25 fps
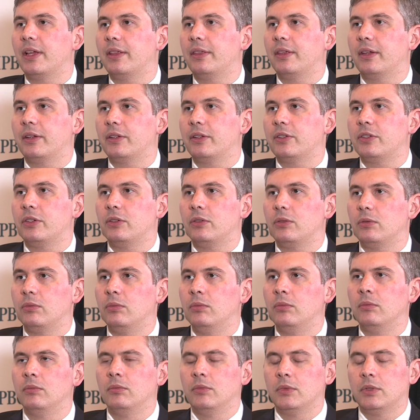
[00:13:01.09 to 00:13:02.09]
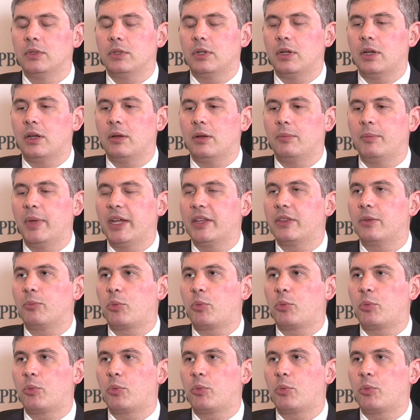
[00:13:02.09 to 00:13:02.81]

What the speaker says: I think, to make the